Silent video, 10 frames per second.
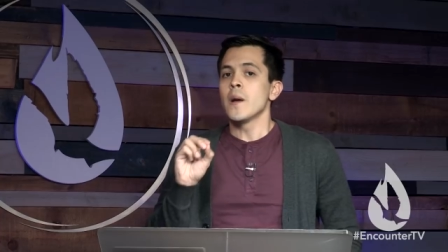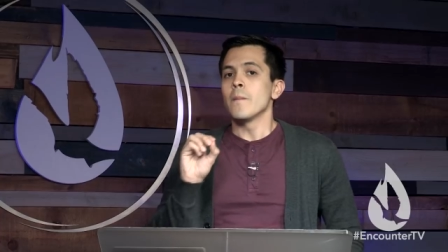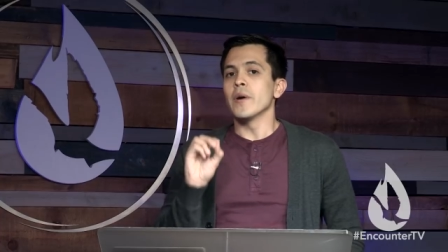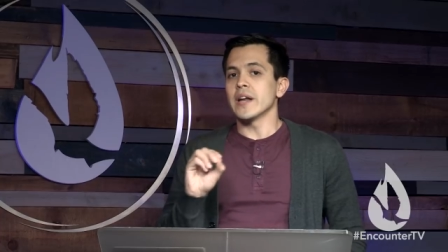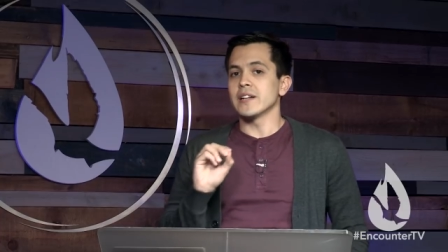
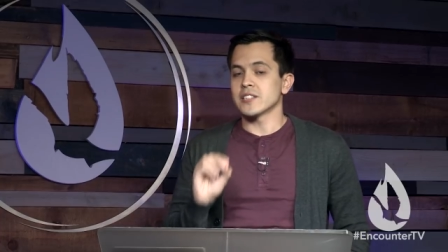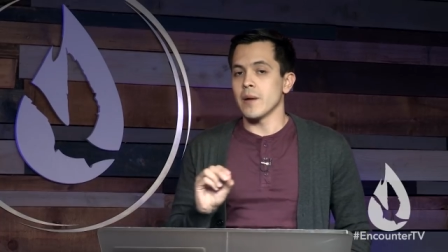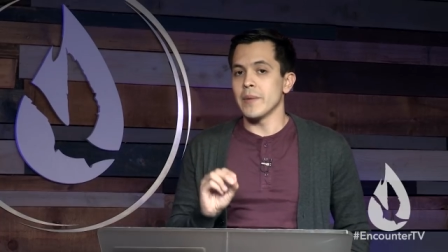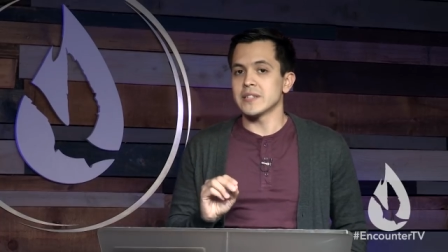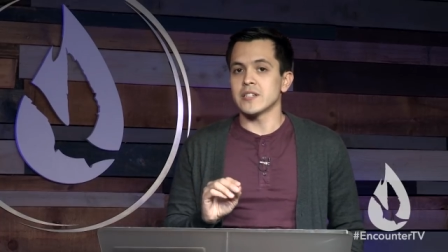But in
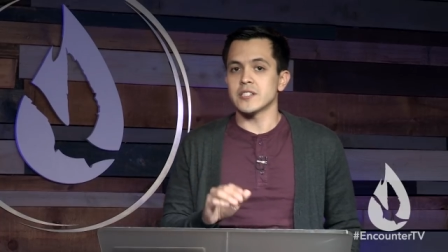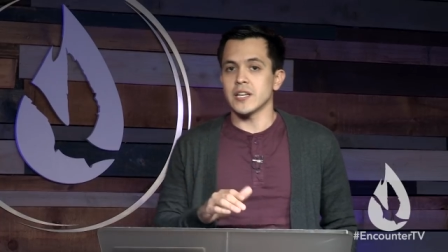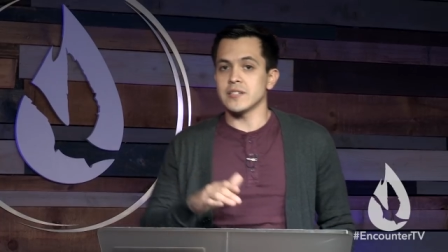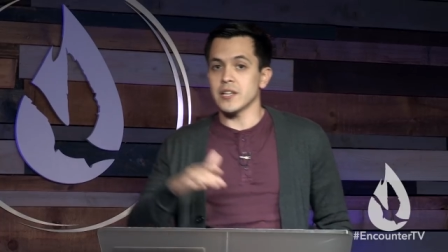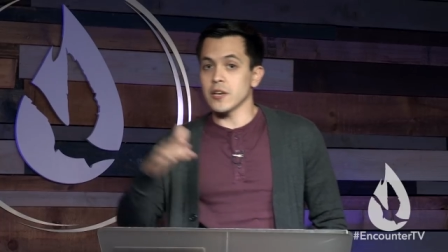some
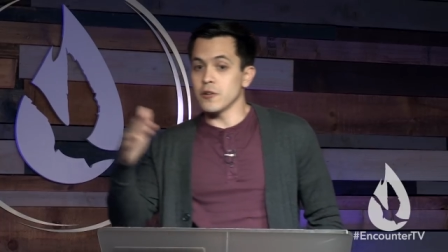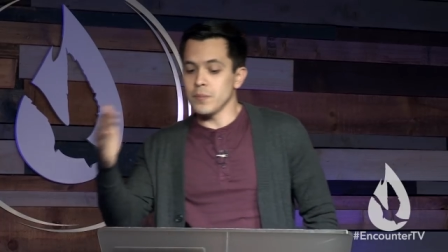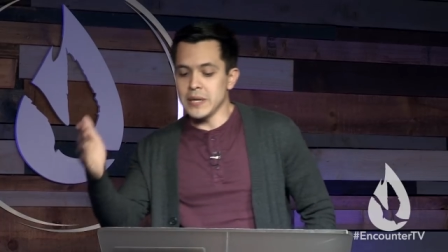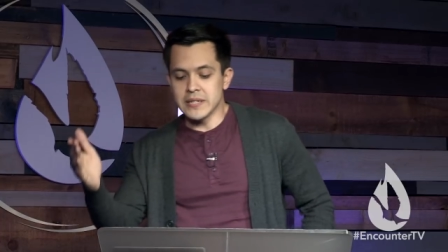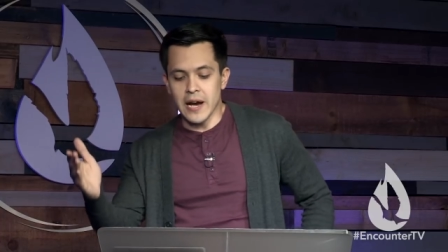instances, it could
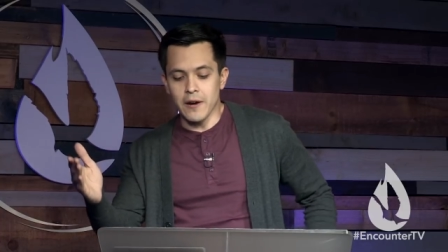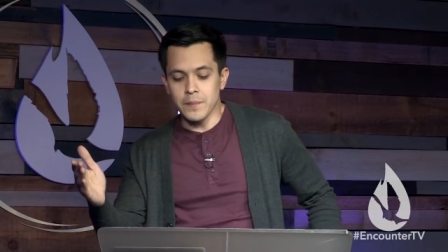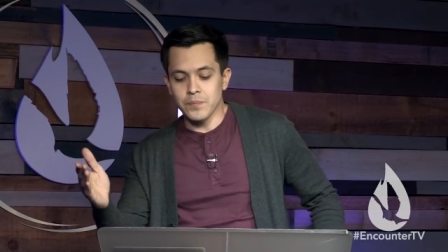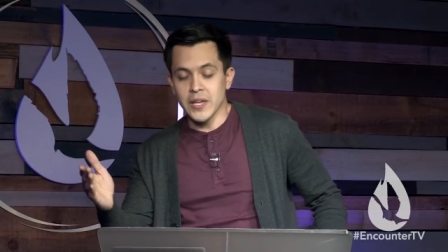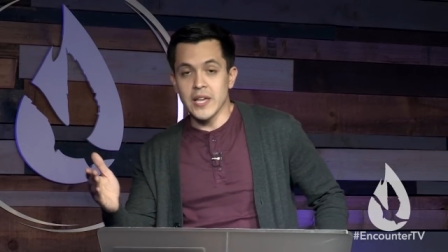be doubt.
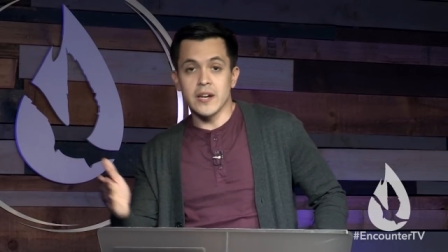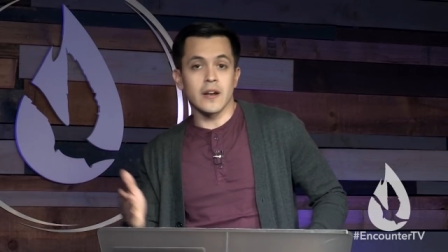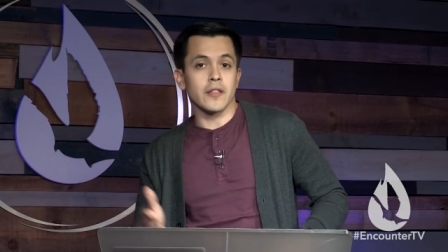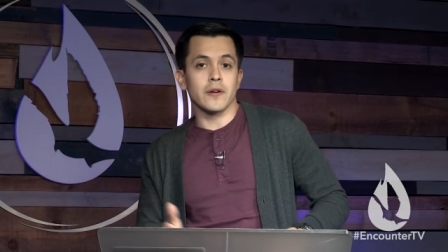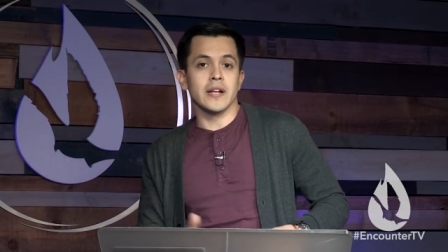In
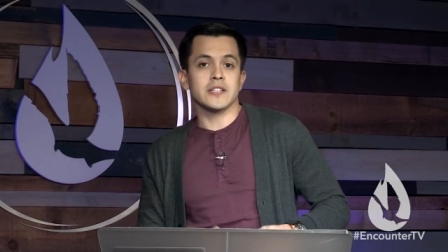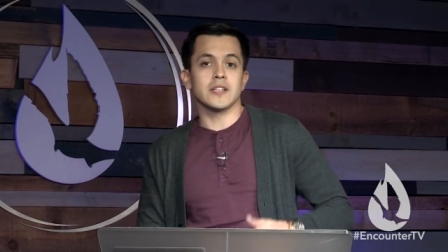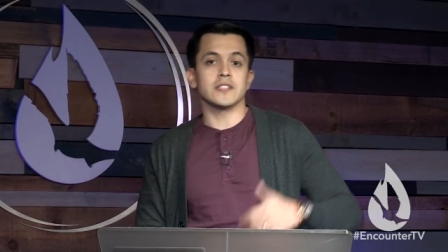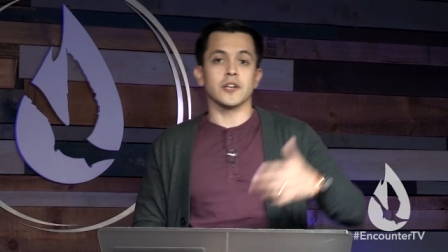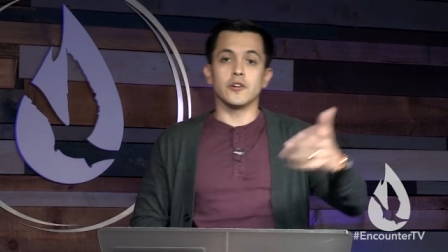another
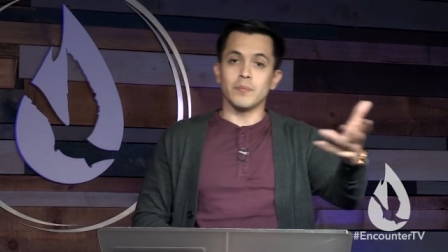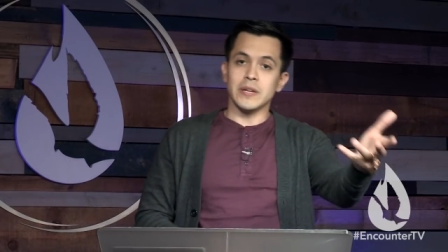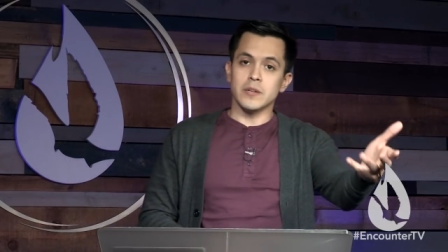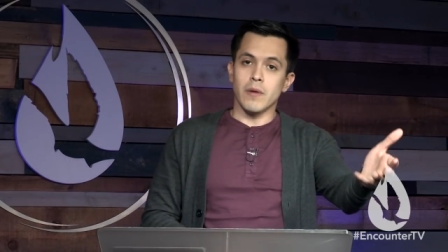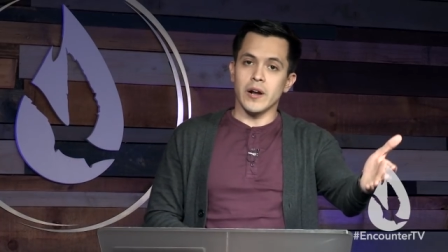instance, it could be
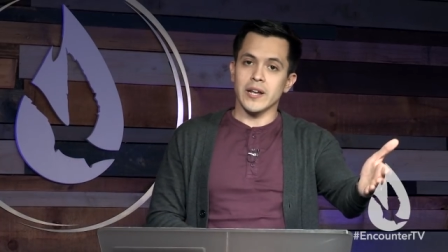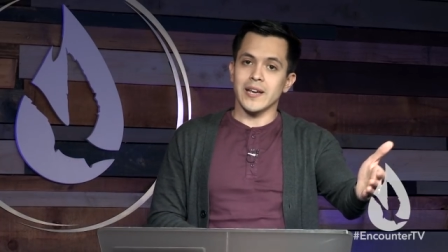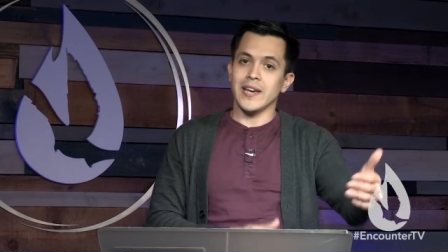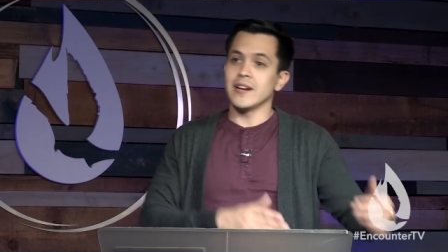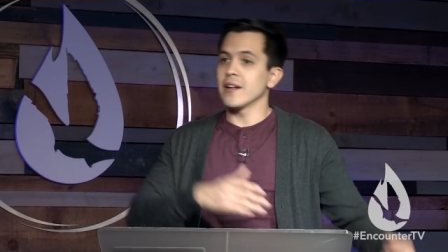
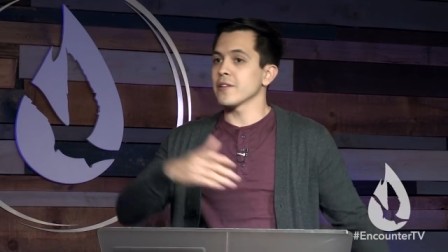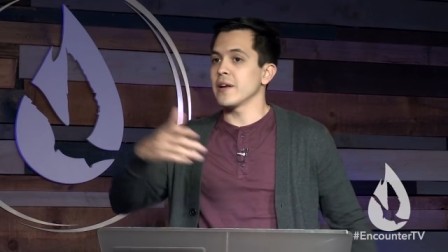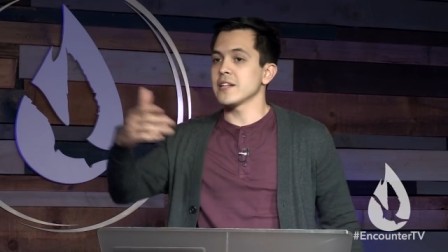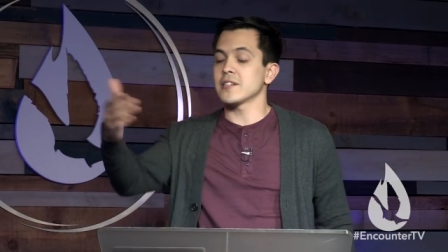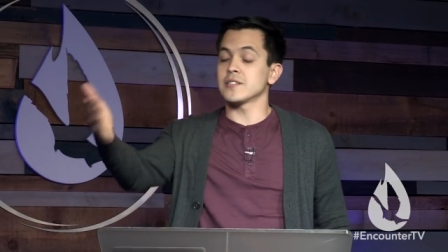demonic. In another
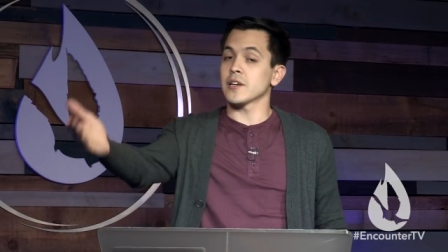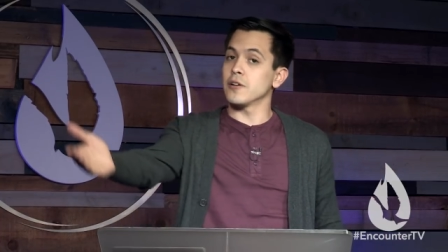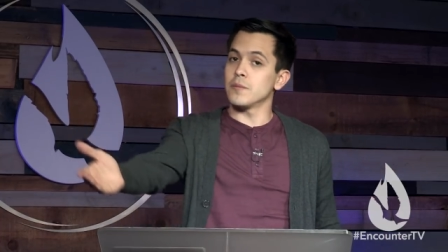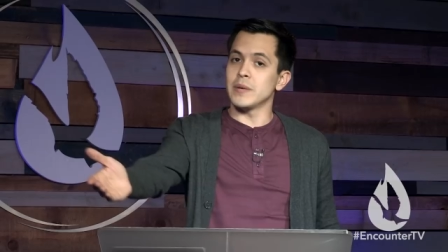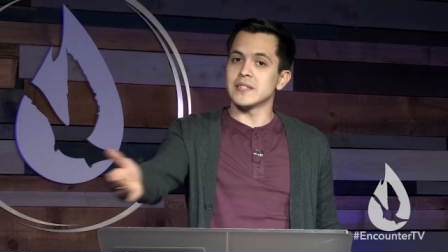instance, it
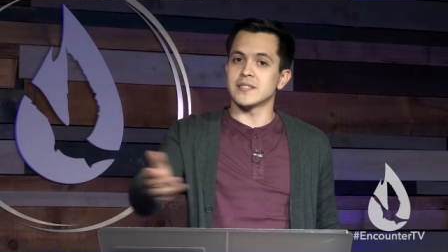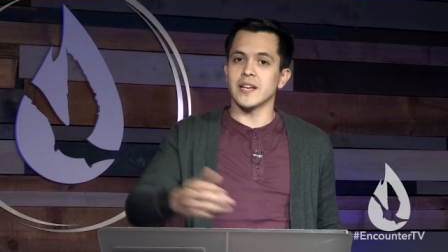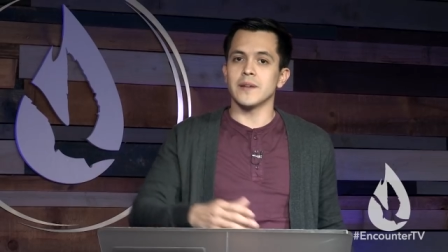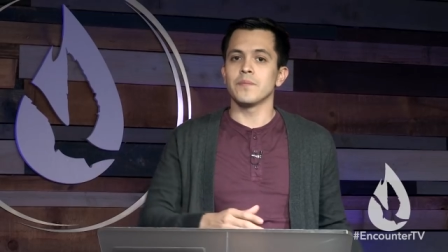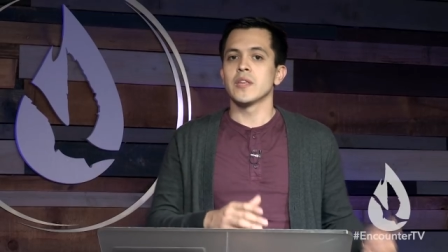could be
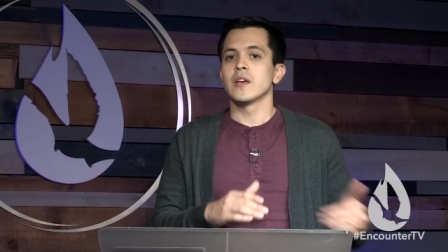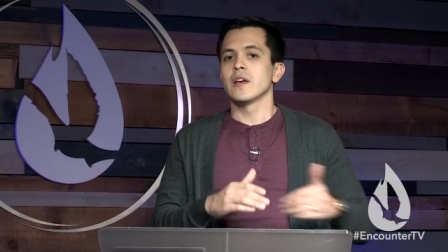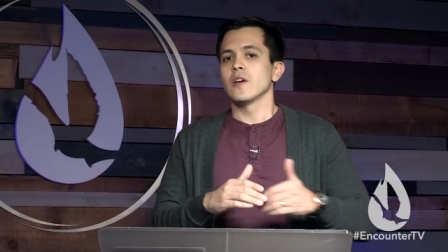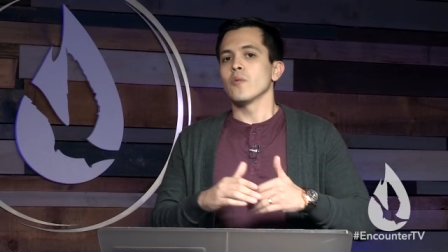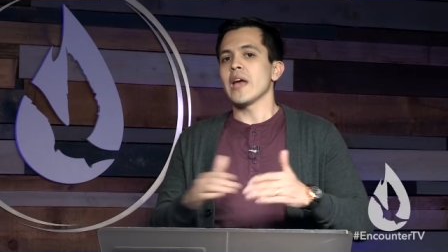sin.
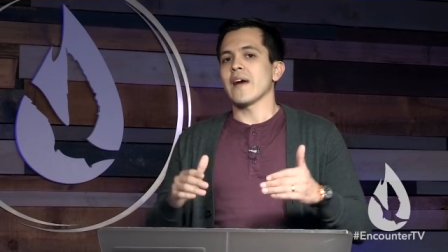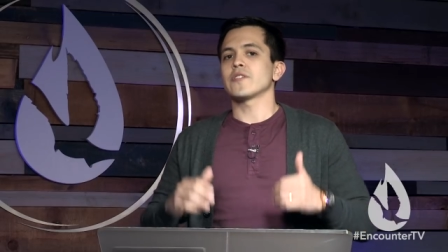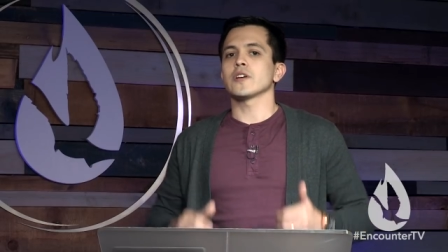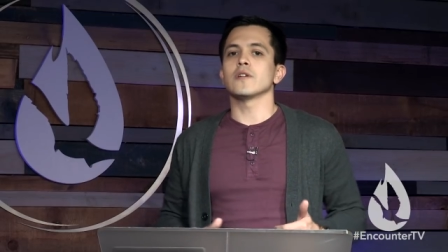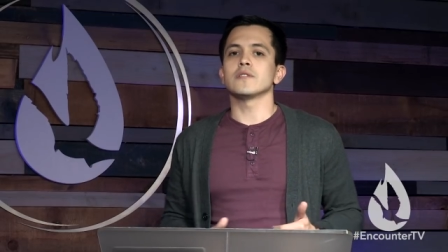We have
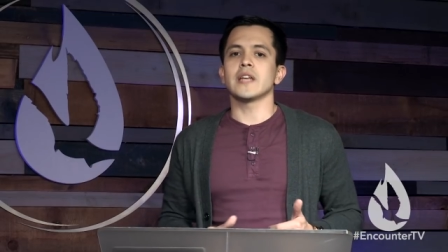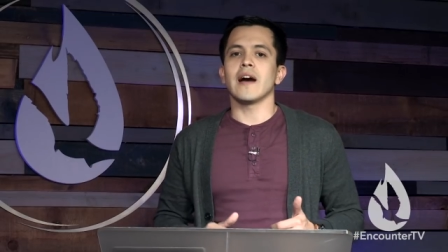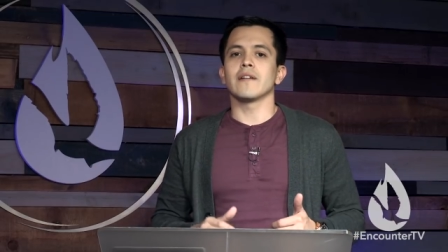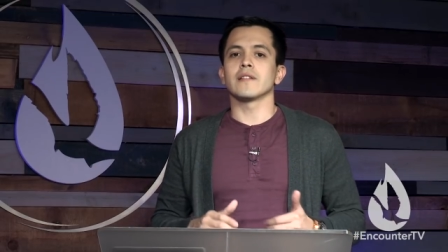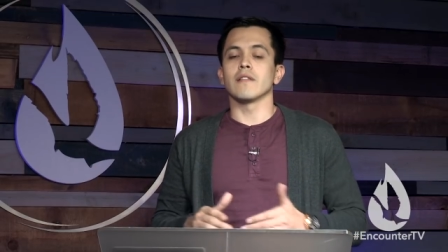to go
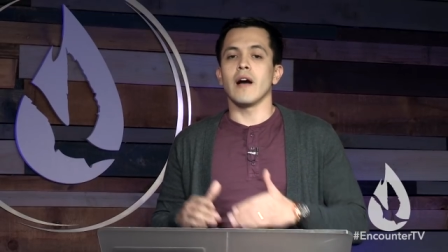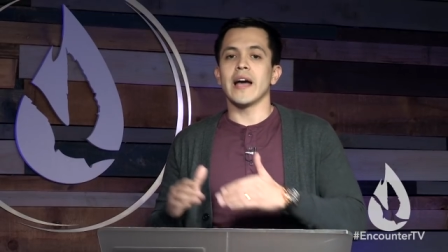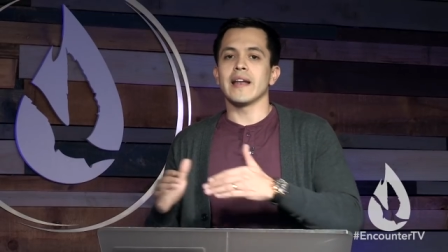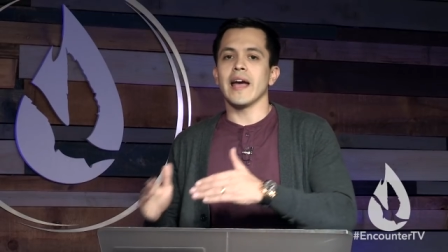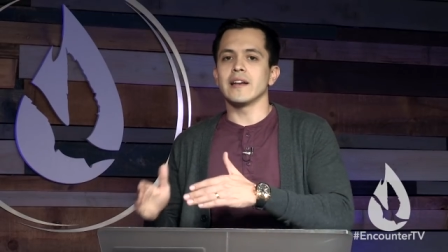down the
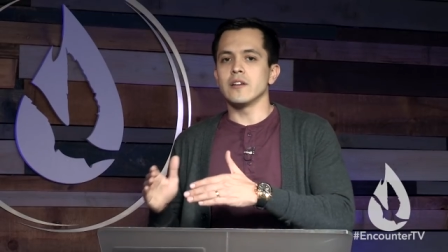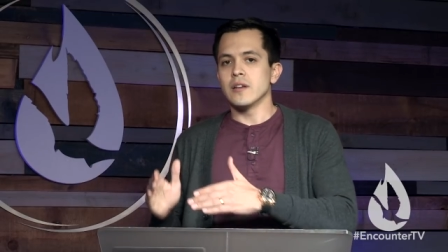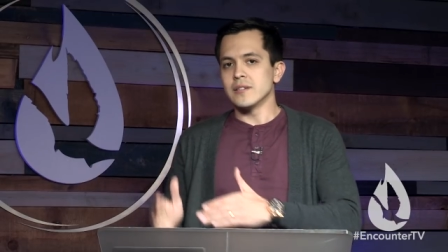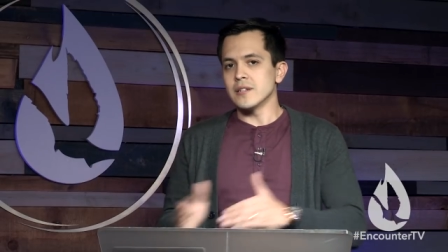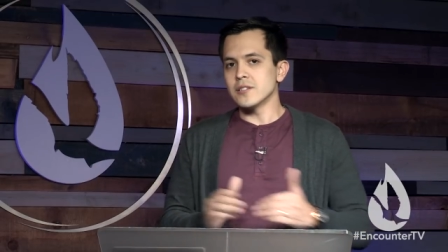line and
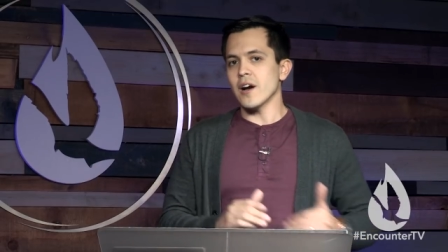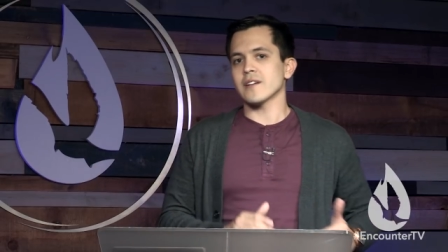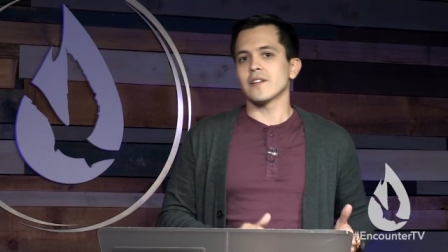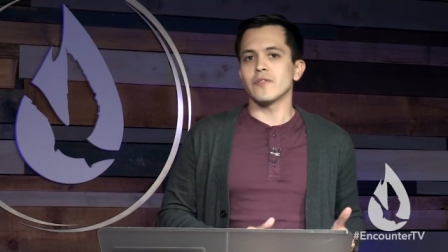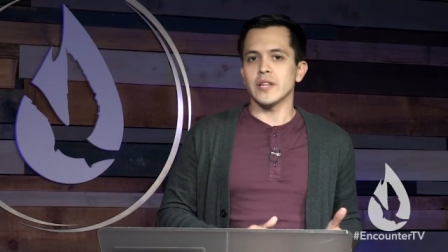
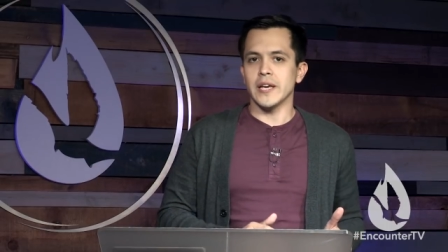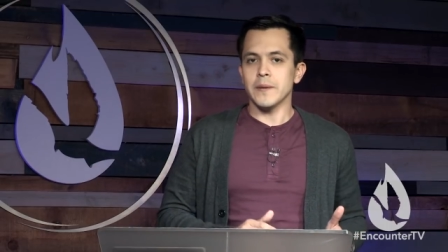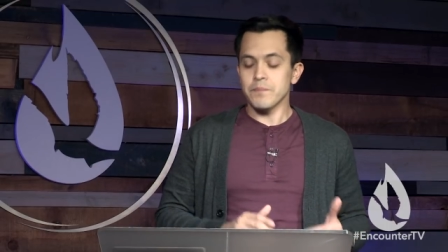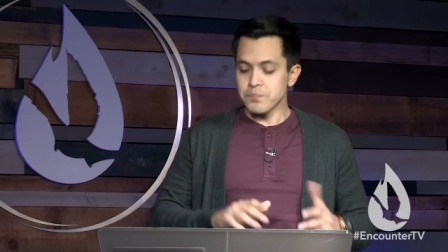deductively